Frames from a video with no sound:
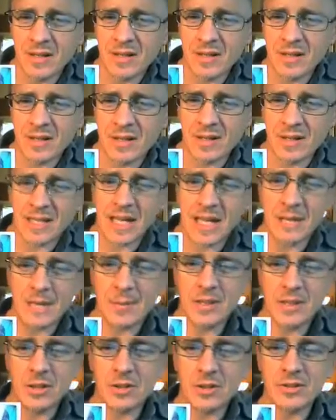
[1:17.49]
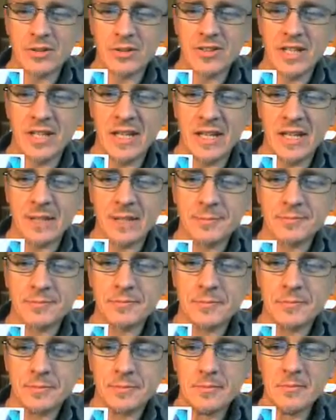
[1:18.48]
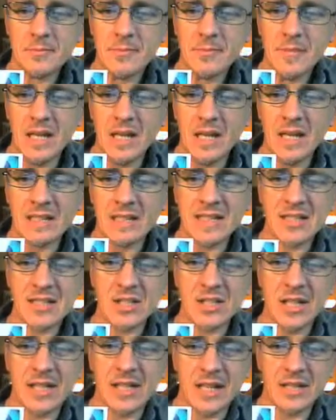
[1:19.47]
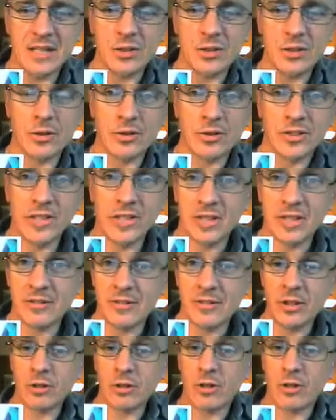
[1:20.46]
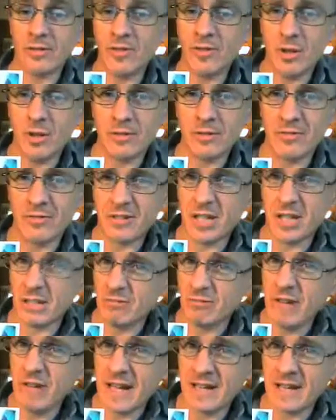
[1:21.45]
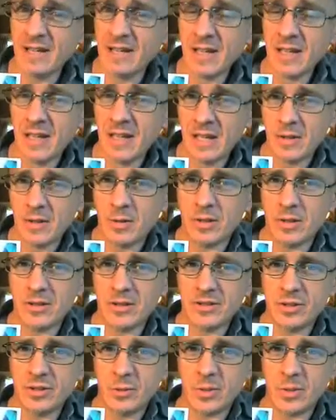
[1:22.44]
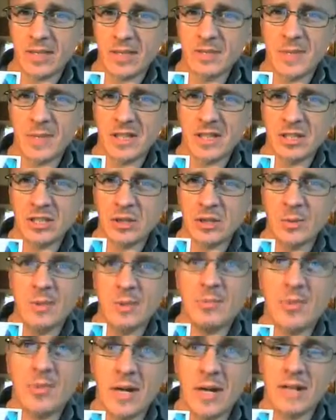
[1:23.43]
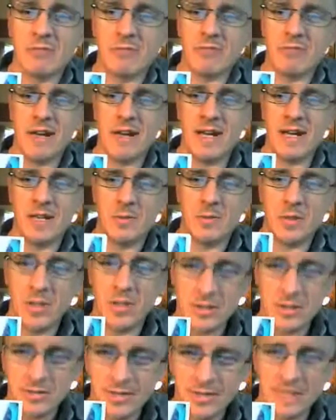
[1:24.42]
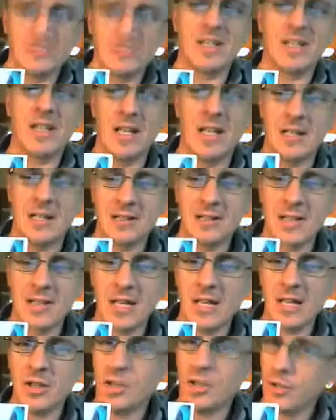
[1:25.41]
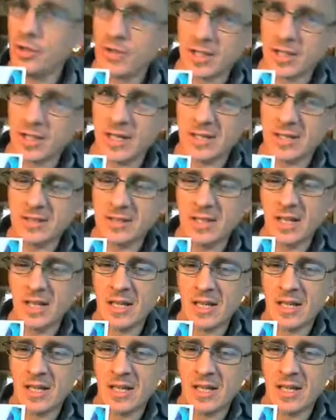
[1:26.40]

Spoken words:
The canopy you can see here is actually, as you can see in the photograph, not very red, whereas you would expect it to be bright red with lots of lovely colours. Not the case.